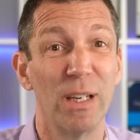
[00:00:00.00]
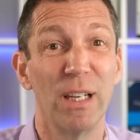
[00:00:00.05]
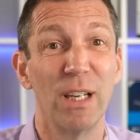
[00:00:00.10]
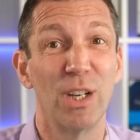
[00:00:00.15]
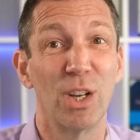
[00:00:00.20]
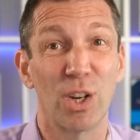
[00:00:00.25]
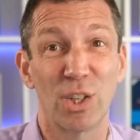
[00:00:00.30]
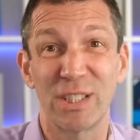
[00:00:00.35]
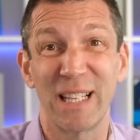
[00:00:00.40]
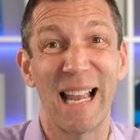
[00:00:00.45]

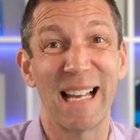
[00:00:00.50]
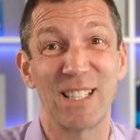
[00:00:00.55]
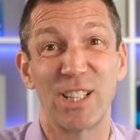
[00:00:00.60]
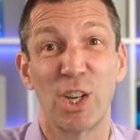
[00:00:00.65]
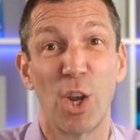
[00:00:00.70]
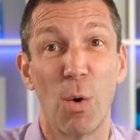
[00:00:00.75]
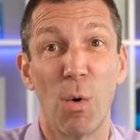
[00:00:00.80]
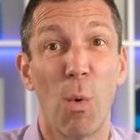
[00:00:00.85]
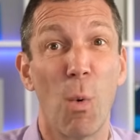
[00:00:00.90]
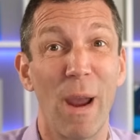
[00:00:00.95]
because I had to
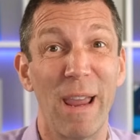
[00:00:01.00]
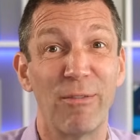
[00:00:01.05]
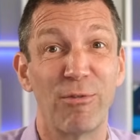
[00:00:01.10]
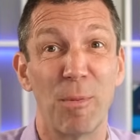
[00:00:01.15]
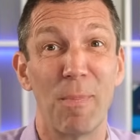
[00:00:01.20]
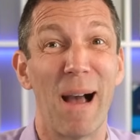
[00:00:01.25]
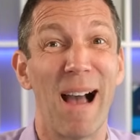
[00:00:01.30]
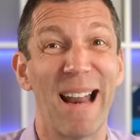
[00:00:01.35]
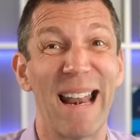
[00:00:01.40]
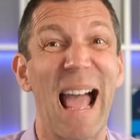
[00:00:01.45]
go away for
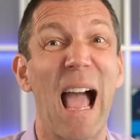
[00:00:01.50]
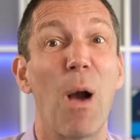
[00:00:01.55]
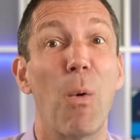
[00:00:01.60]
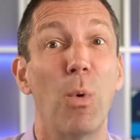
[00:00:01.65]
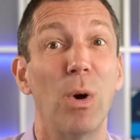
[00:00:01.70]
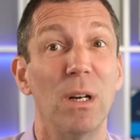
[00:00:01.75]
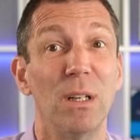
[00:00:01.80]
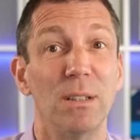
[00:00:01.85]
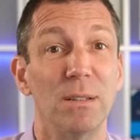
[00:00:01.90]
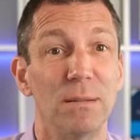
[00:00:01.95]
about an
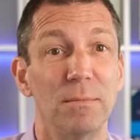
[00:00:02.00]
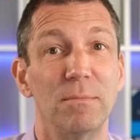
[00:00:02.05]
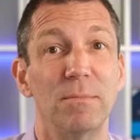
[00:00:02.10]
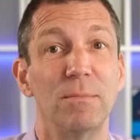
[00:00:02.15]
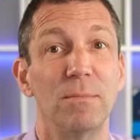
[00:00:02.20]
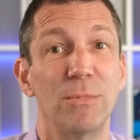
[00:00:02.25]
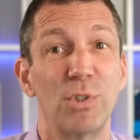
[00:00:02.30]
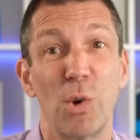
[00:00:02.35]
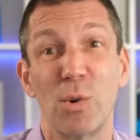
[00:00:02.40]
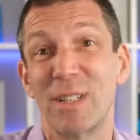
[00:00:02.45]
hour.
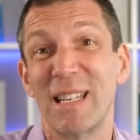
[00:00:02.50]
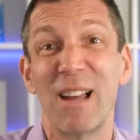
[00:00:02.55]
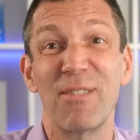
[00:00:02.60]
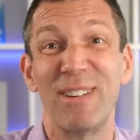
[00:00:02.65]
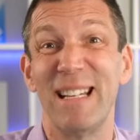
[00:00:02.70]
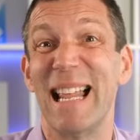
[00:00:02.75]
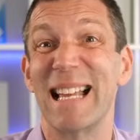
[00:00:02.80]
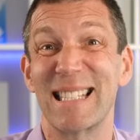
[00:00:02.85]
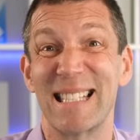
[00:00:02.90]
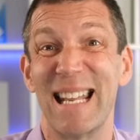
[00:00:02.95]
So it was definitely
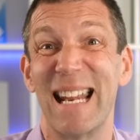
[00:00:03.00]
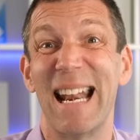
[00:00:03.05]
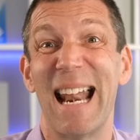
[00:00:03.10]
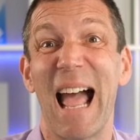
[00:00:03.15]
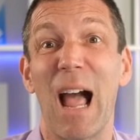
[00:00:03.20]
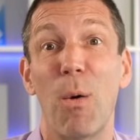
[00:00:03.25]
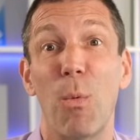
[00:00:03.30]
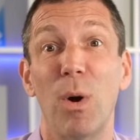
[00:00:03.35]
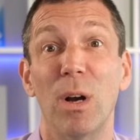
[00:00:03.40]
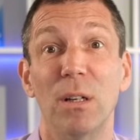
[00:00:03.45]
less than an
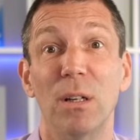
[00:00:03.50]
hour.